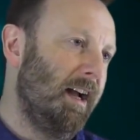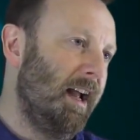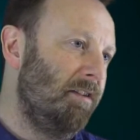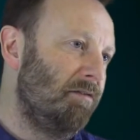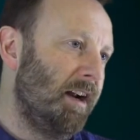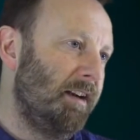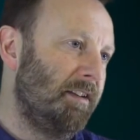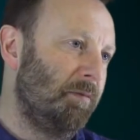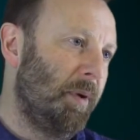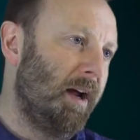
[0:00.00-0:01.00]
in
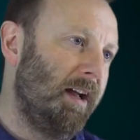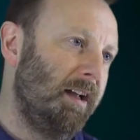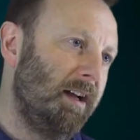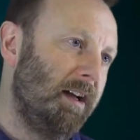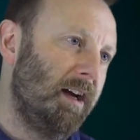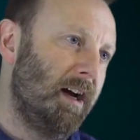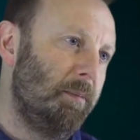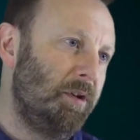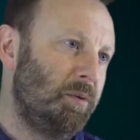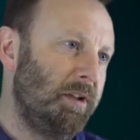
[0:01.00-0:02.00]
rates of pay
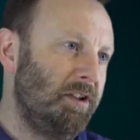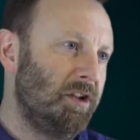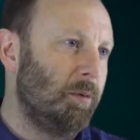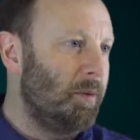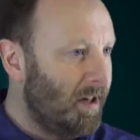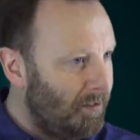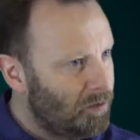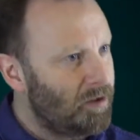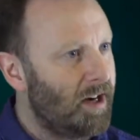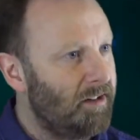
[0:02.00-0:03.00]
between jobs. And as
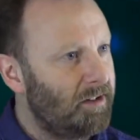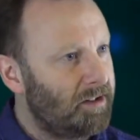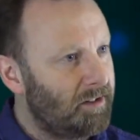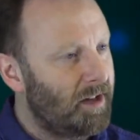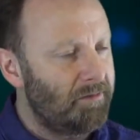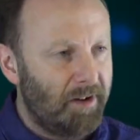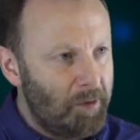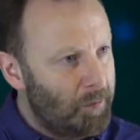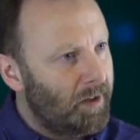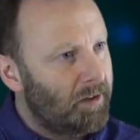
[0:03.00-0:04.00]
organisations get
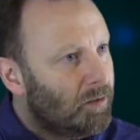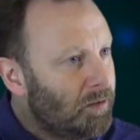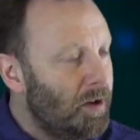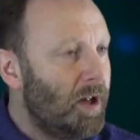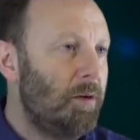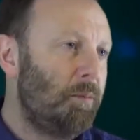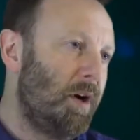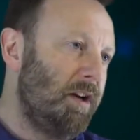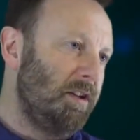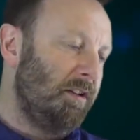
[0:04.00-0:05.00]
very big, those
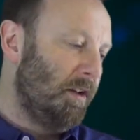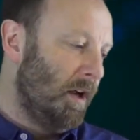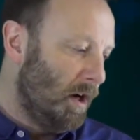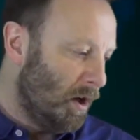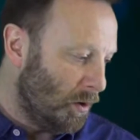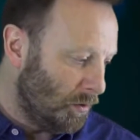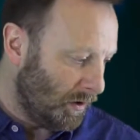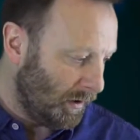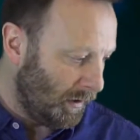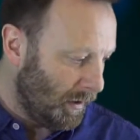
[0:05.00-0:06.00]
pressures
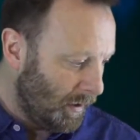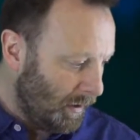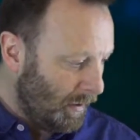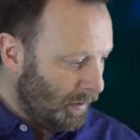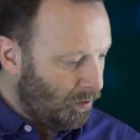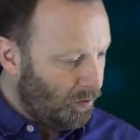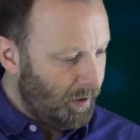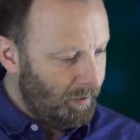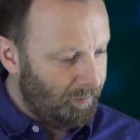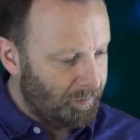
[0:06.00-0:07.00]
only
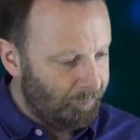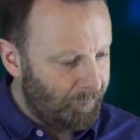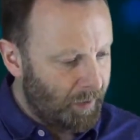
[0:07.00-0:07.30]
increase.